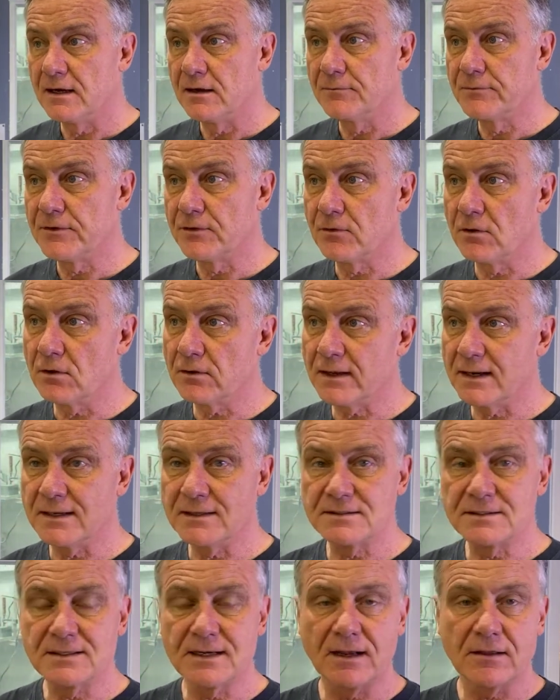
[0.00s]
They're all getting
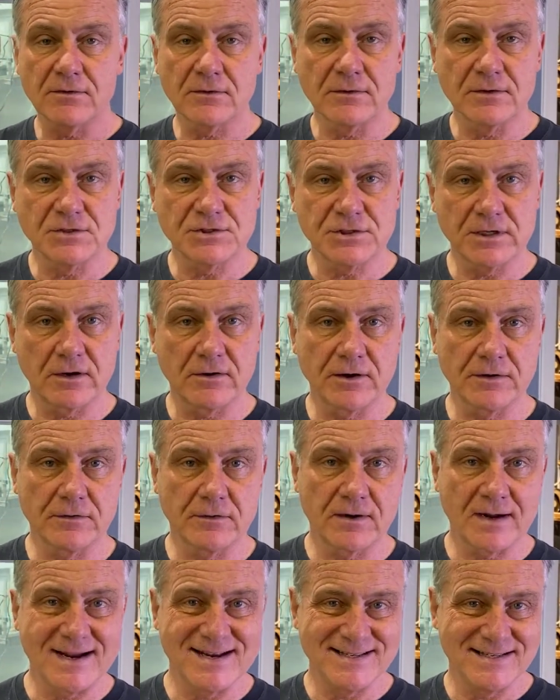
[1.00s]
together and sharing
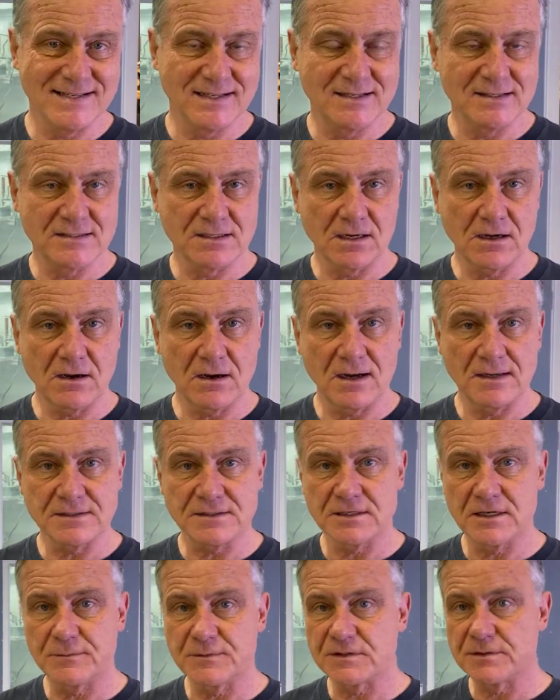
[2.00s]
their ideas and
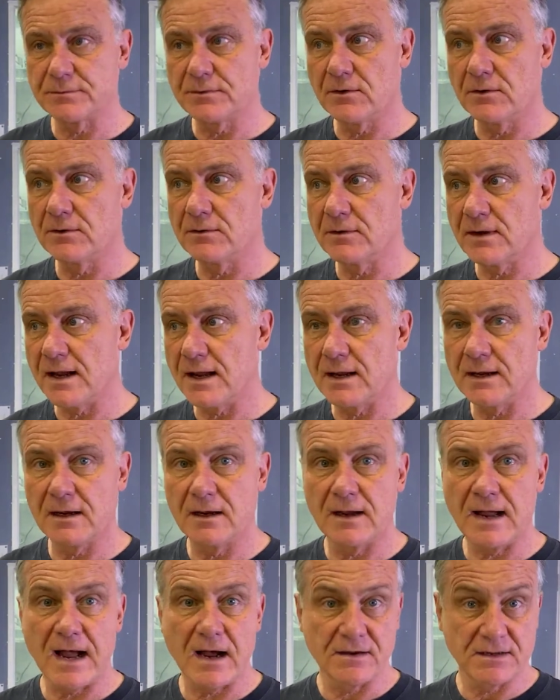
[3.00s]
concepts about
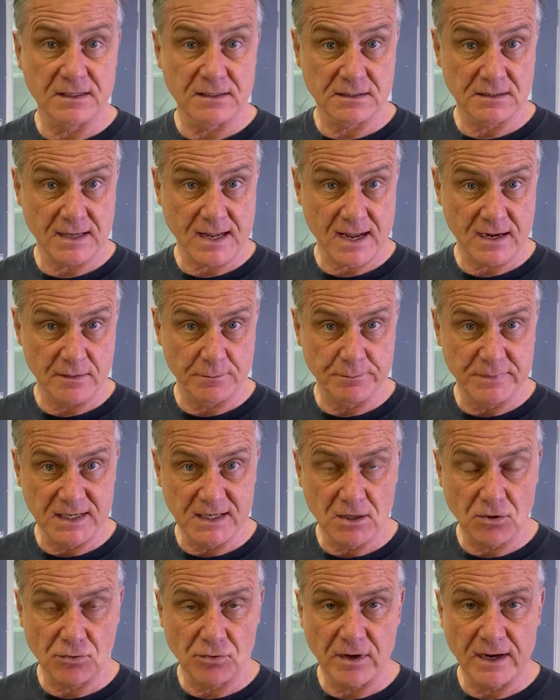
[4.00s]
how to be
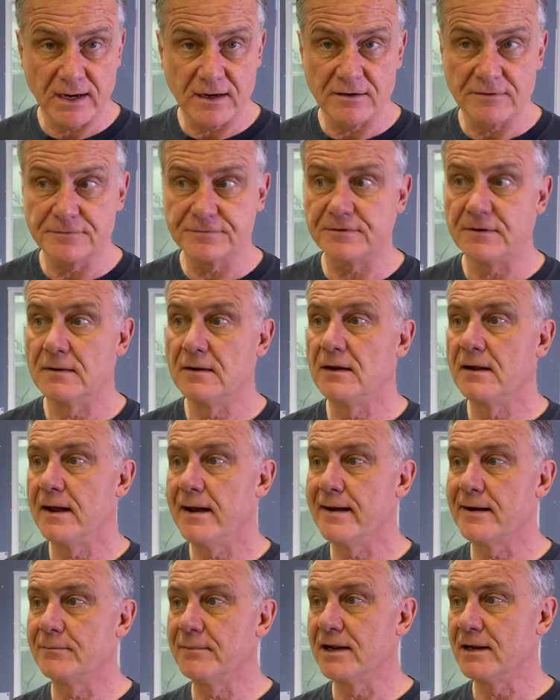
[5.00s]
creative,
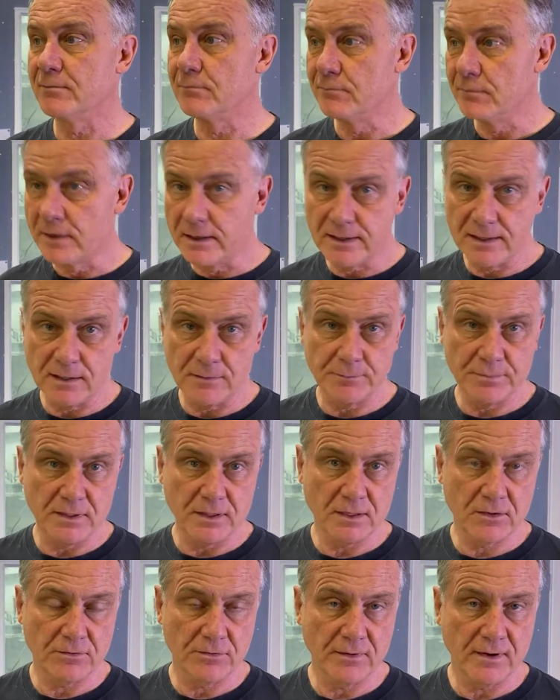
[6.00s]
how to make money at
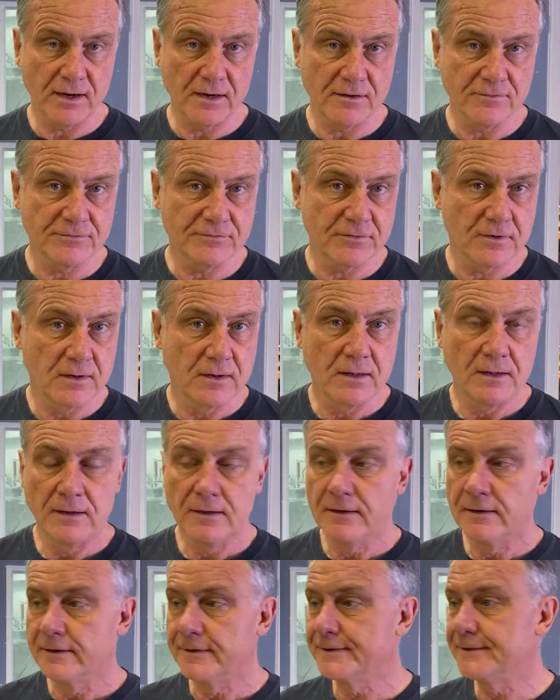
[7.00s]
being creative,
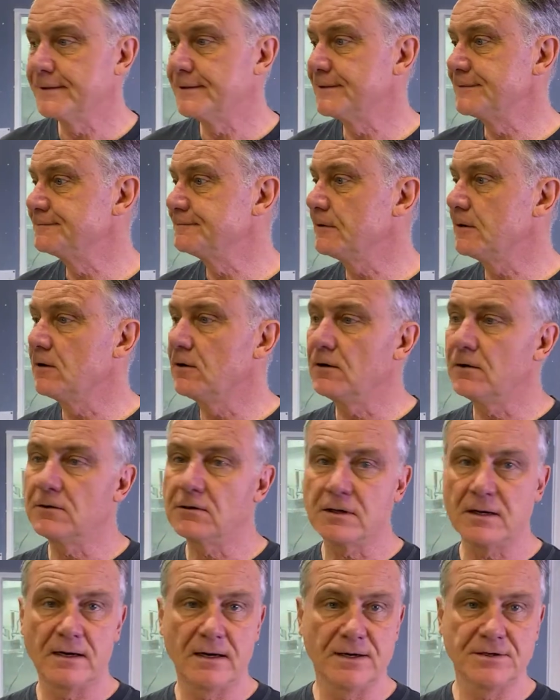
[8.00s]

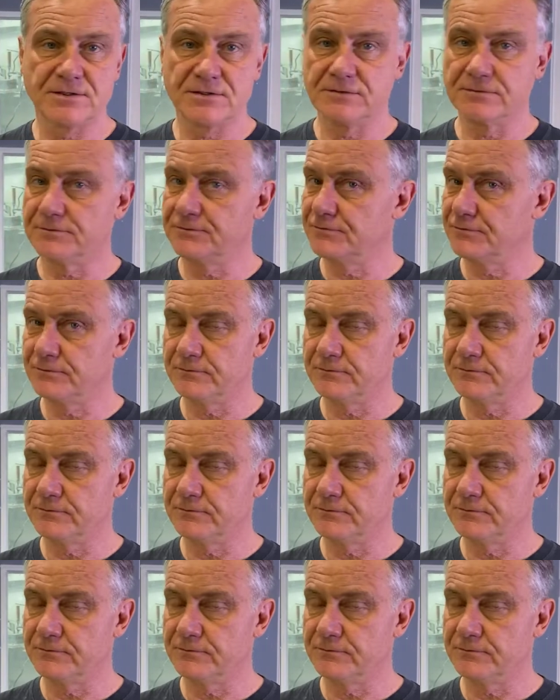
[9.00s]
all kinds of